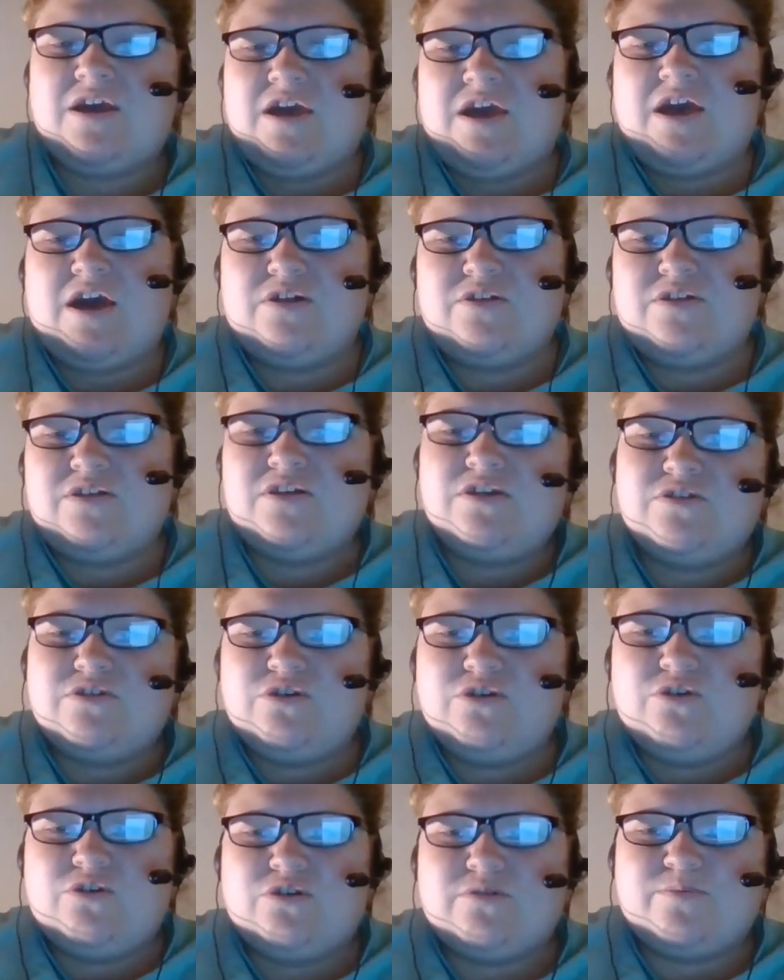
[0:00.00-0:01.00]
how did a
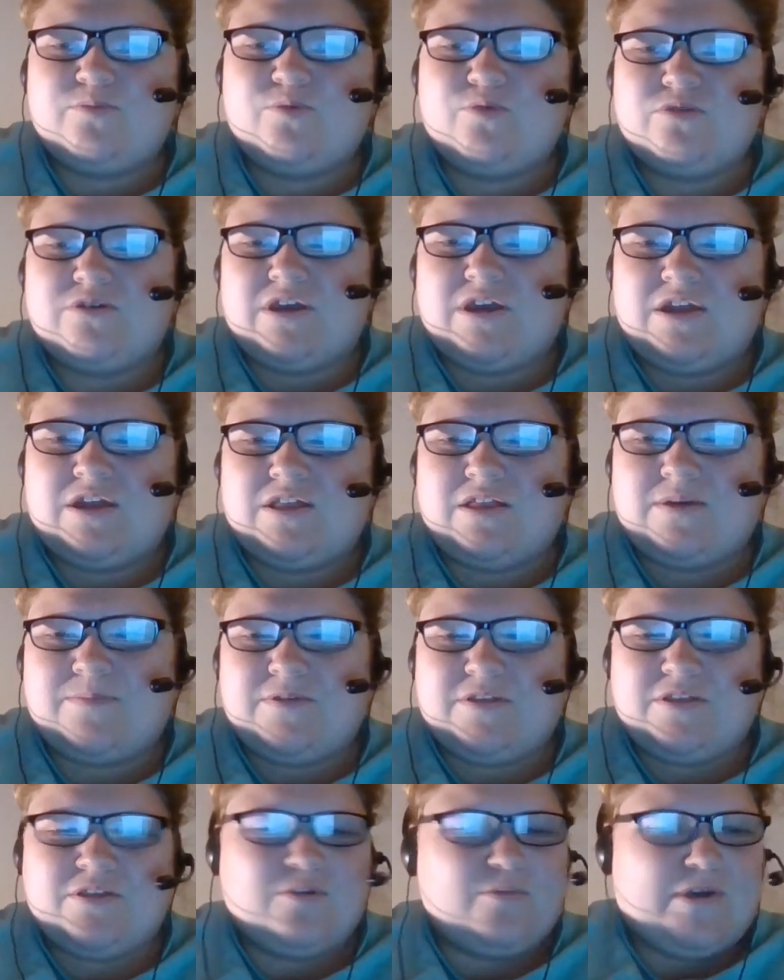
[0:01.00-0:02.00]
New York boy end up
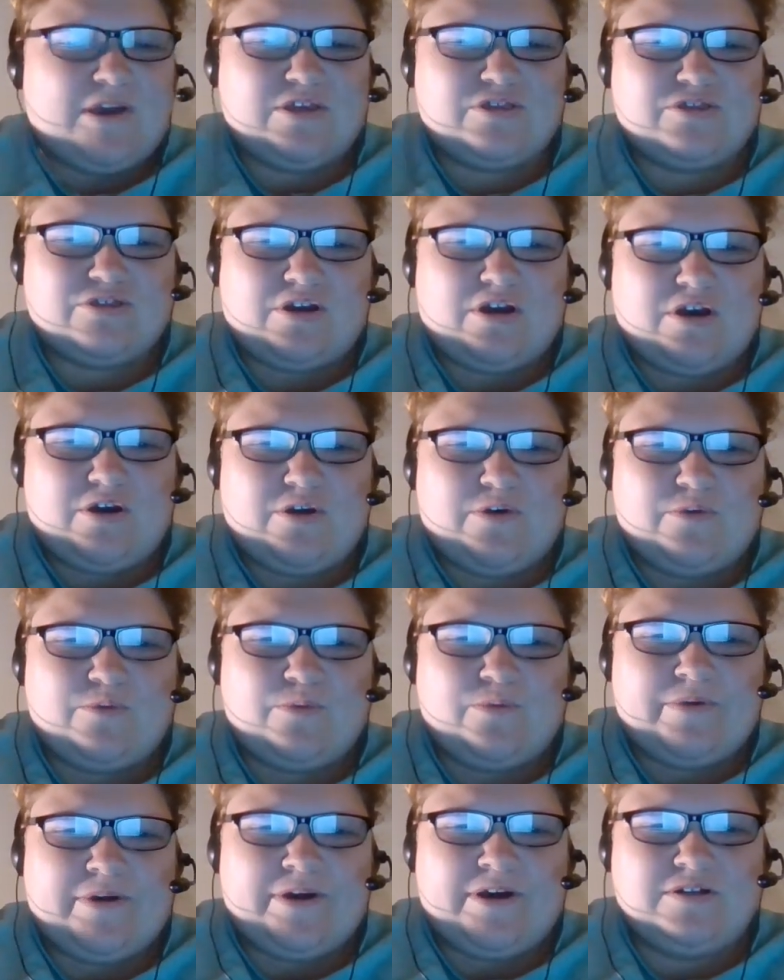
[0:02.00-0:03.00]
in New Mexico?
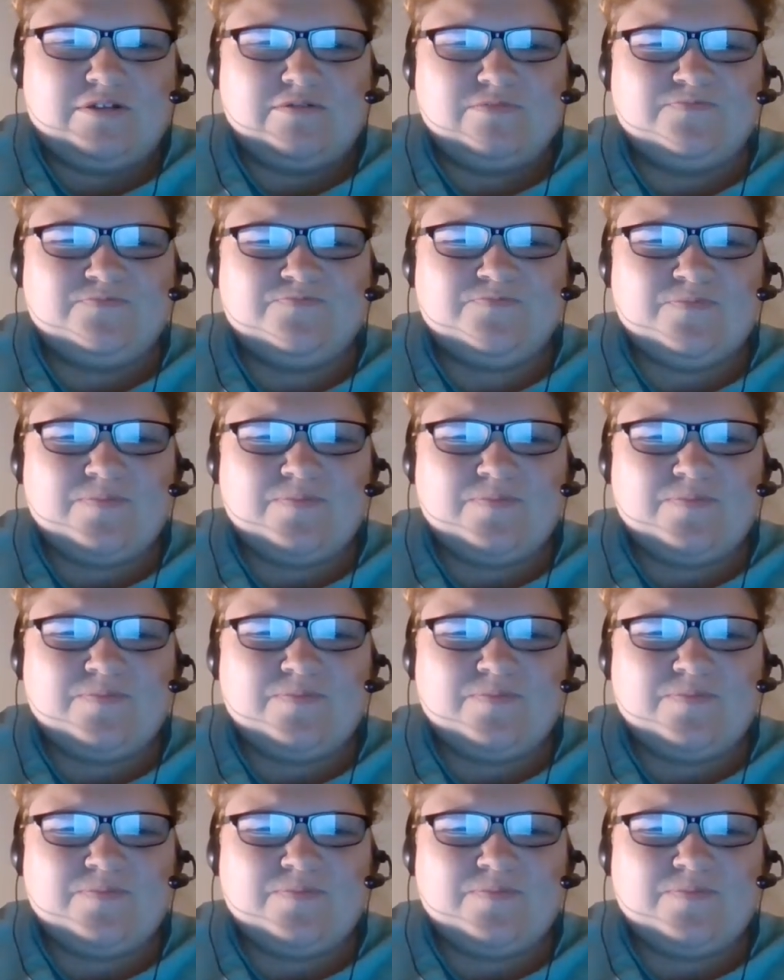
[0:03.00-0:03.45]
Well,